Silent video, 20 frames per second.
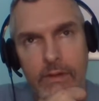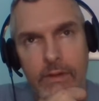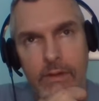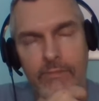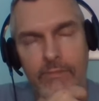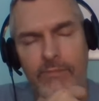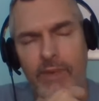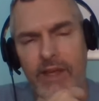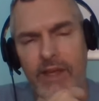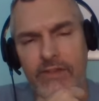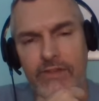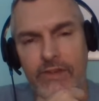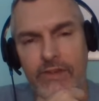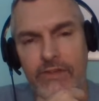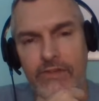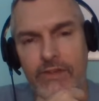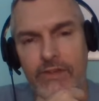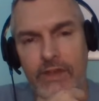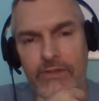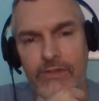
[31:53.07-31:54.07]
If by
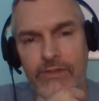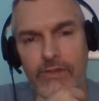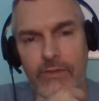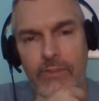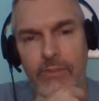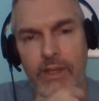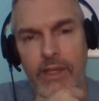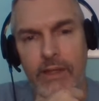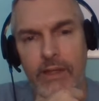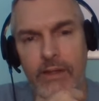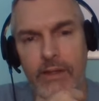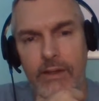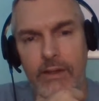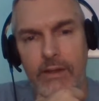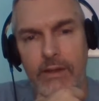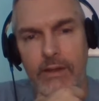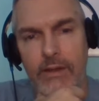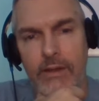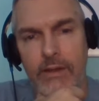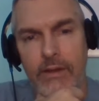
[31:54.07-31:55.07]
success you mean,
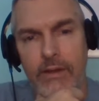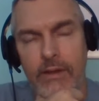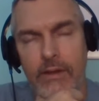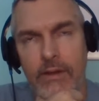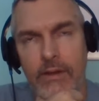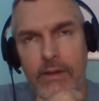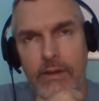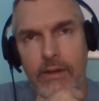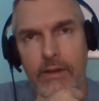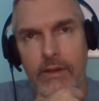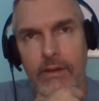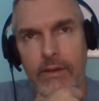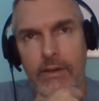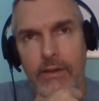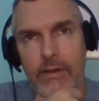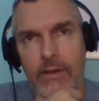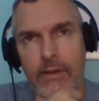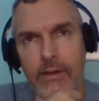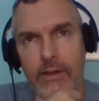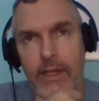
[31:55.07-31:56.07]

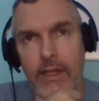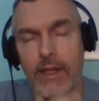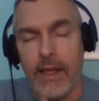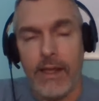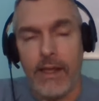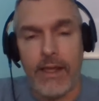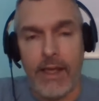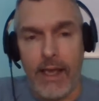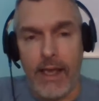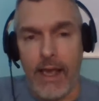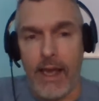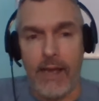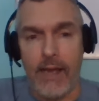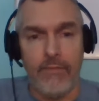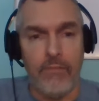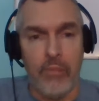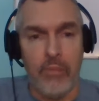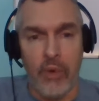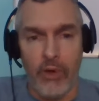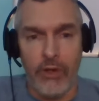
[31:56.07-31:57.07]
like, I,
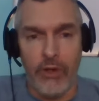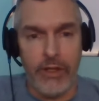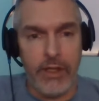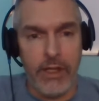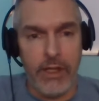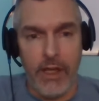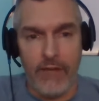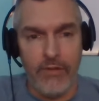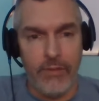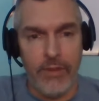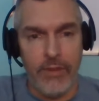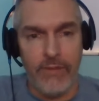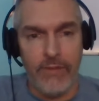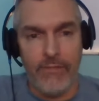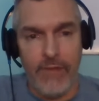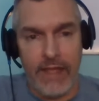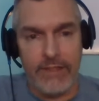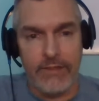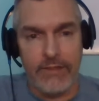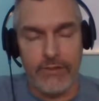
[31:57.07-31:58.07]
I've boarded
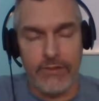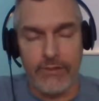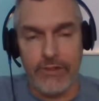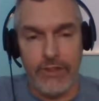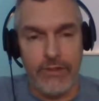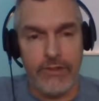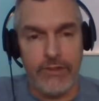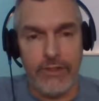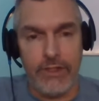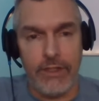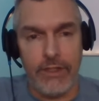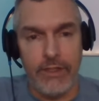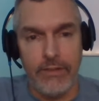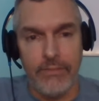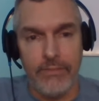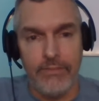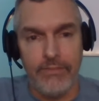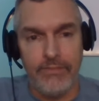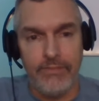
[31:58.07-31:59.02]
government vessels using it.